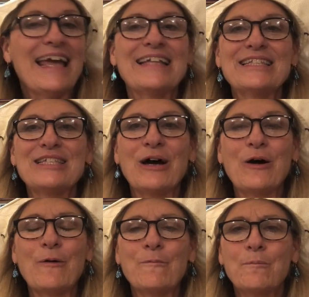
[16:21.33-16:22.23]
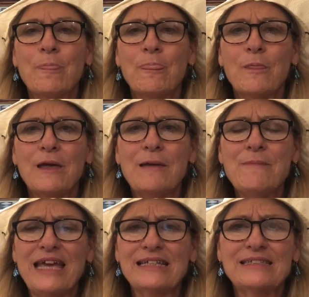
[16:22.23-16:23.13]
And so it
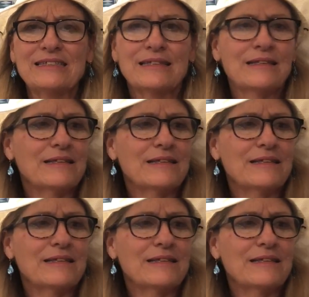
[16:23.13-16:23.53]
made us